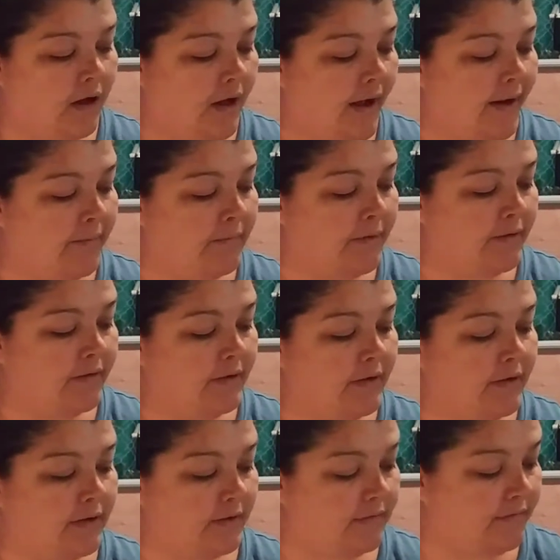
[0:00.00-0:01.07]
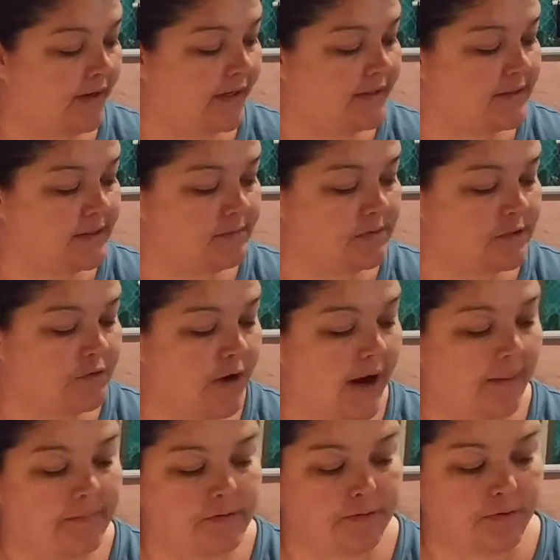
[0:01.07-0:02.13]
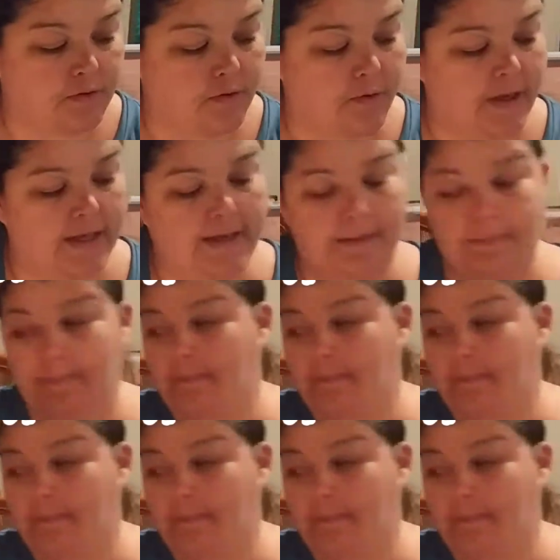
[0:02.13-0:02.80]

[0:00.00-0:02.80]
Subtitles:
I will find some scraps real quick.